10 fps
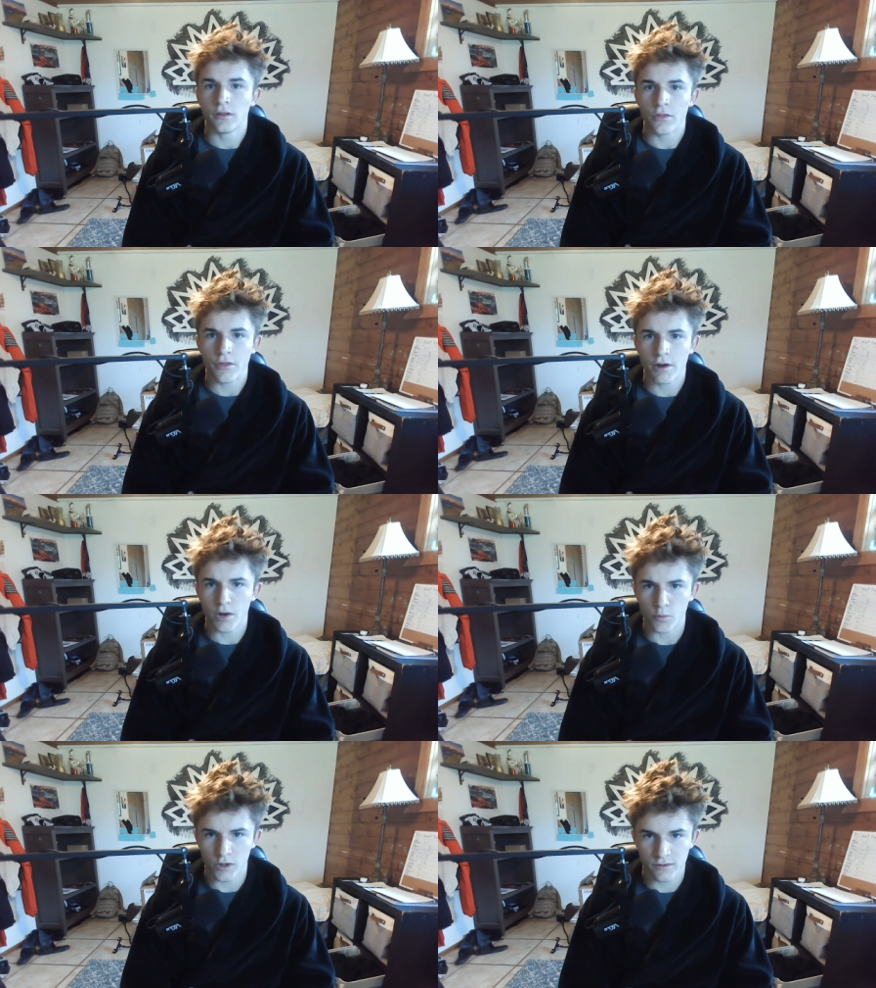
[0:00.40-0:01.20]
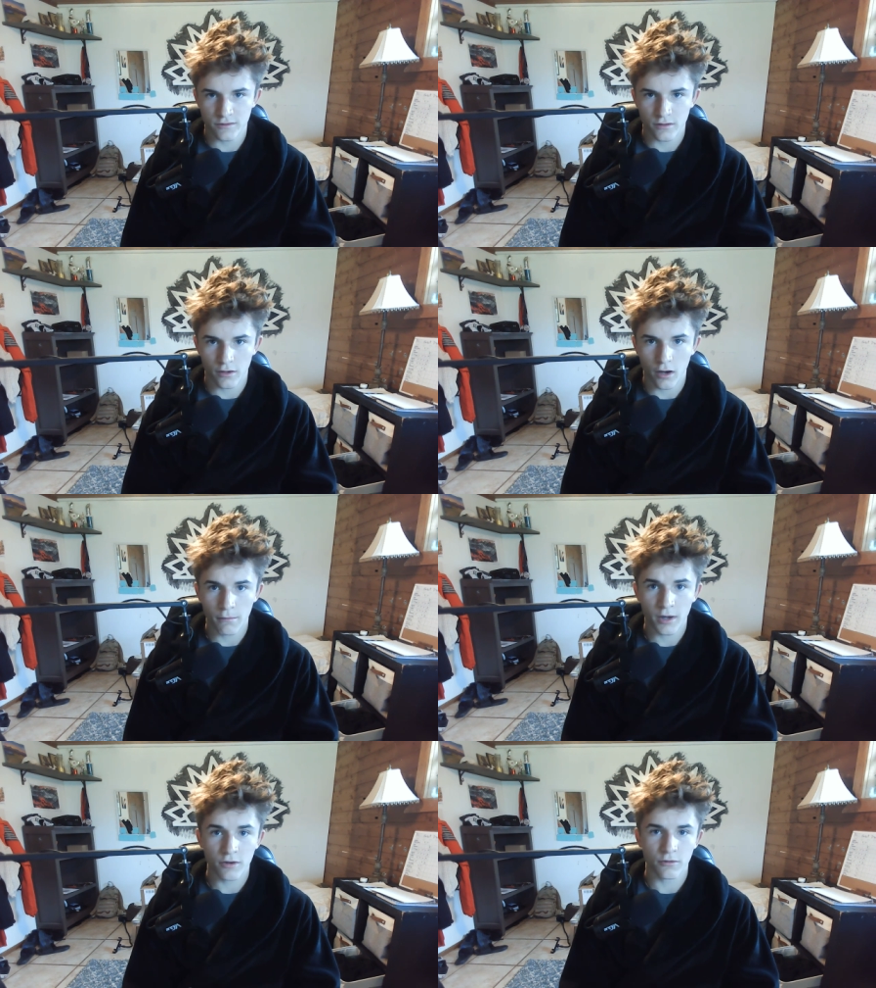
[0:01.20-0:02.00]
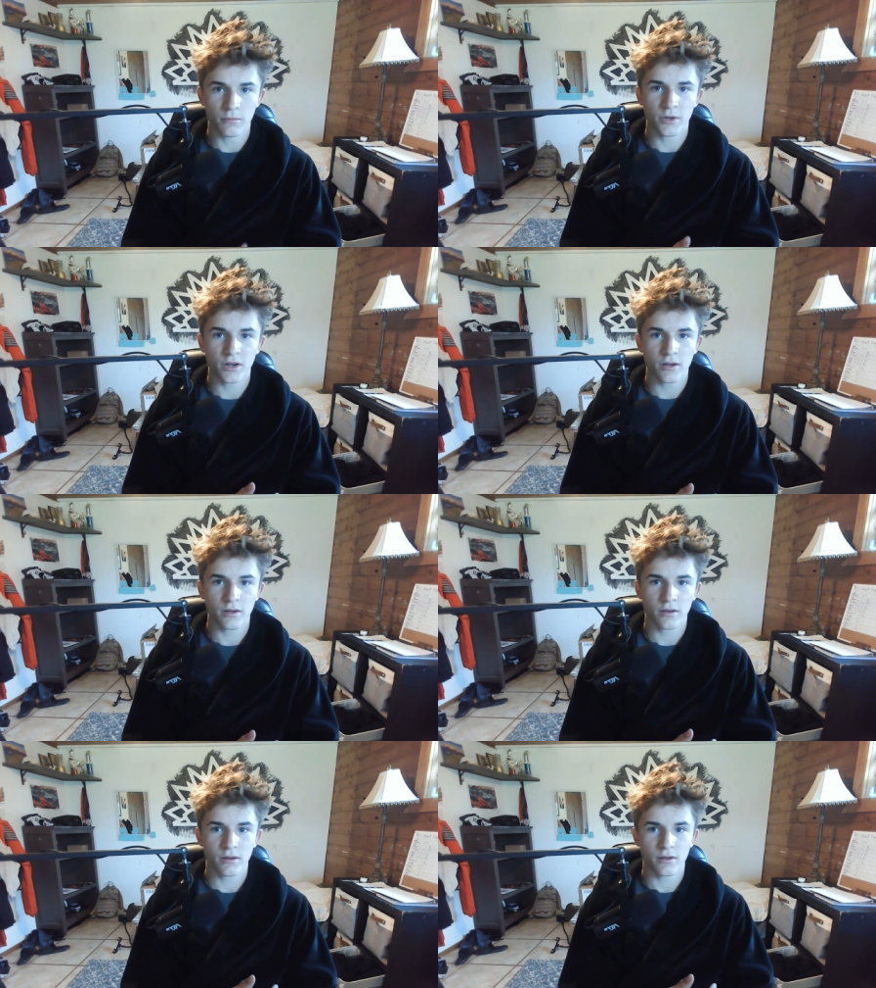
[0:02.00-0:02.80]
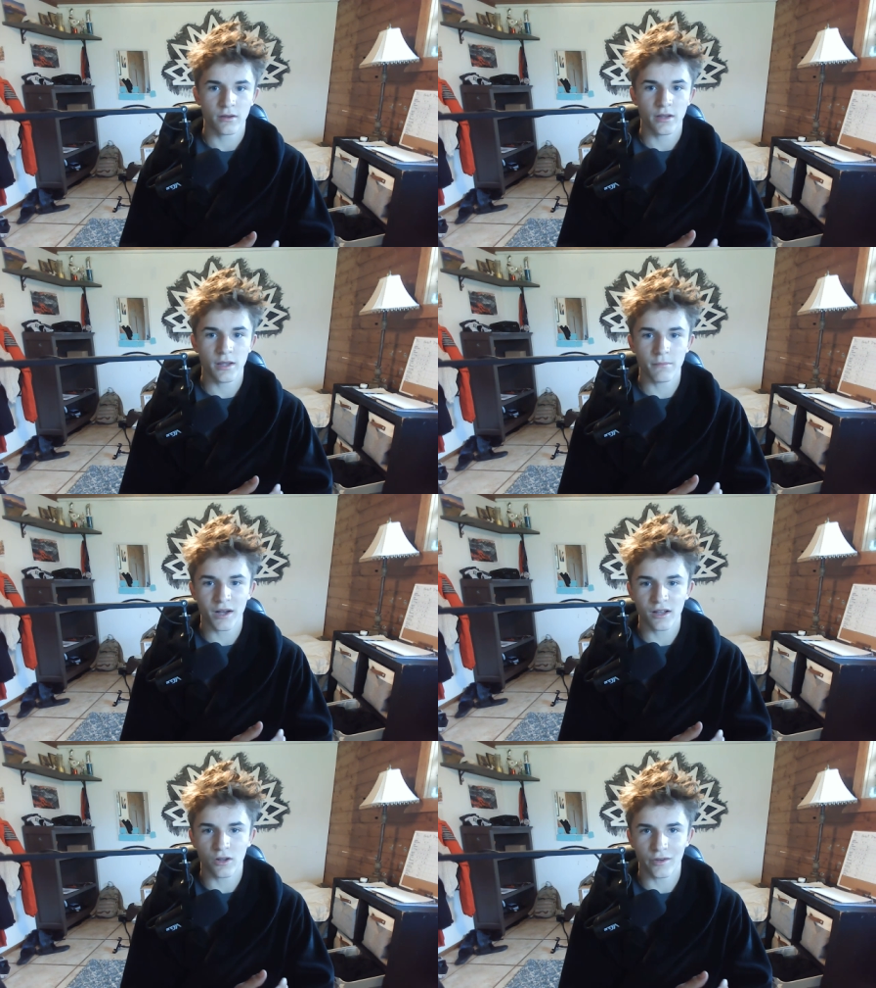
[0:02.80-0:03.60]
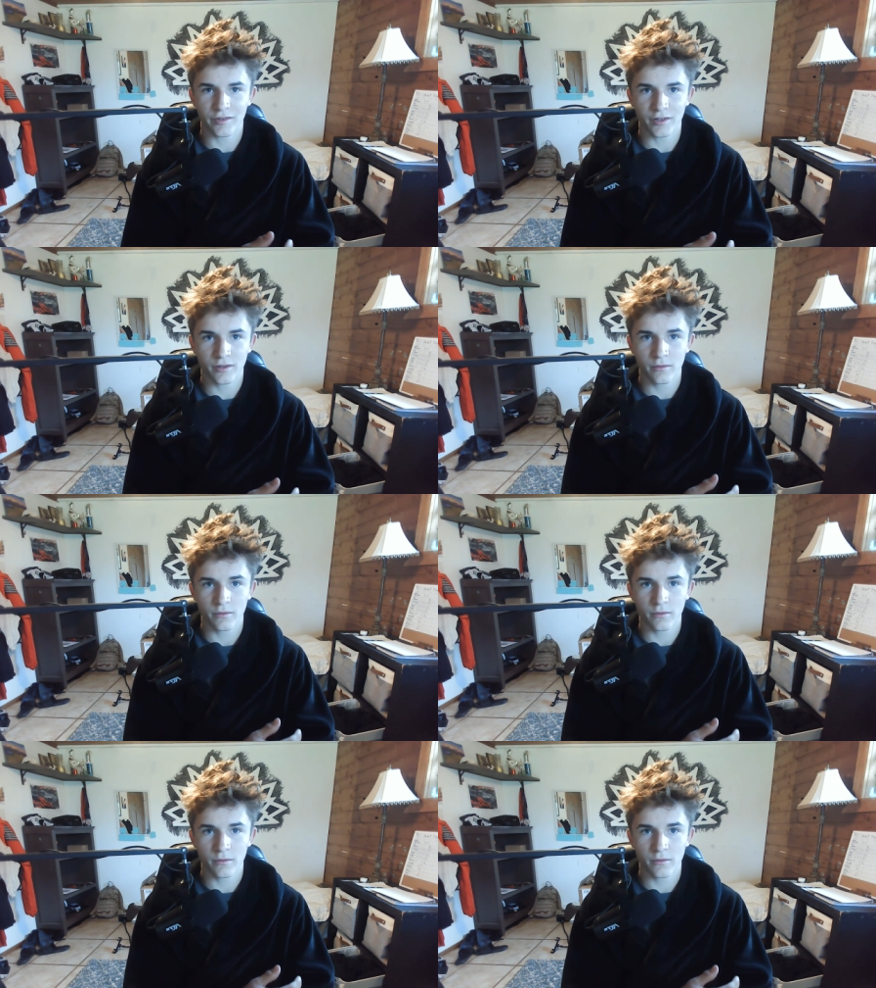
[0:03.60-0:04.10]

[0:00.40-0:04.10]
there I was on my Chromebook in my closet